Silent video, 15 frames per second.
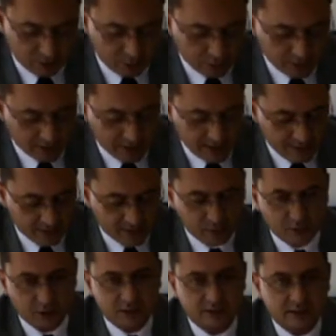to a level
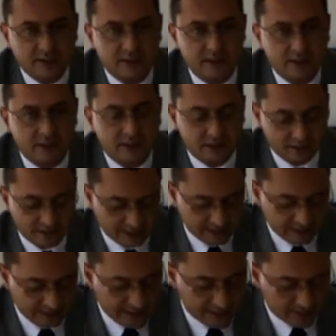which is considered uh,
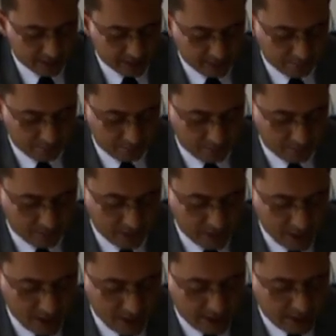sustainable.
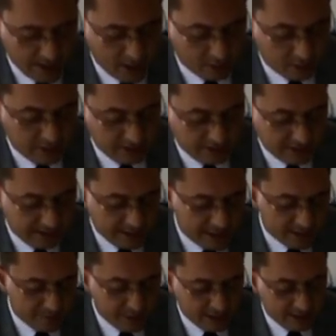Now, this
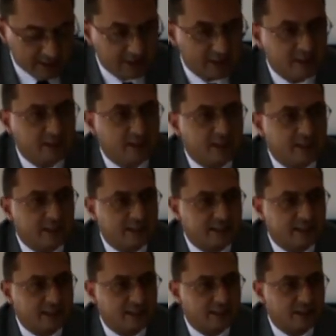sustainability
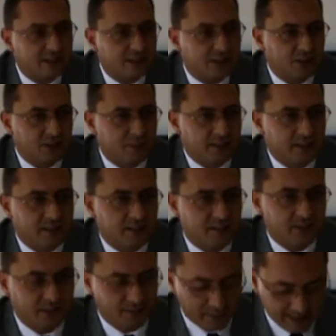is uh, determined
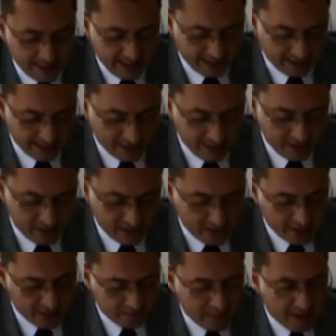very mechanically
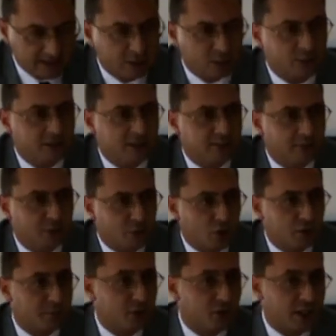based on some
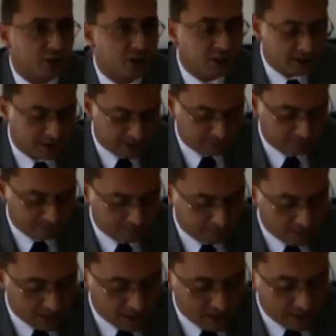growth projections
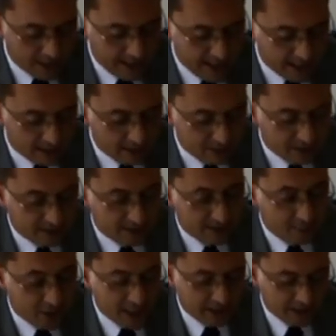and the
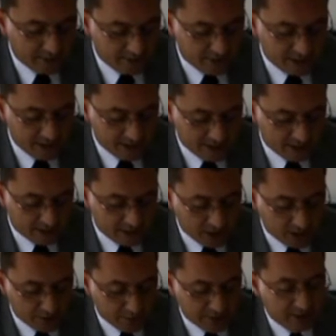subjectively uh,
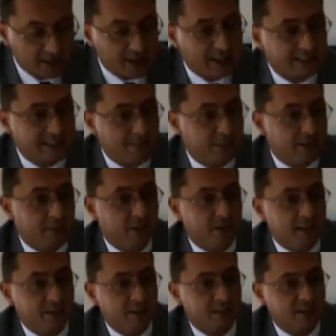determined acceptable
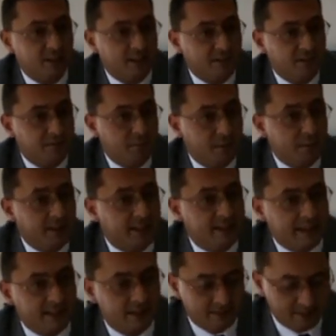level of public
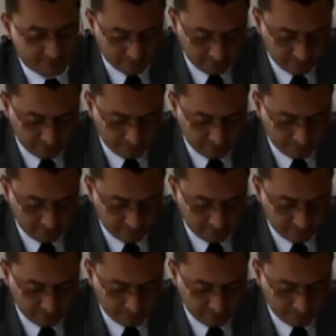debt.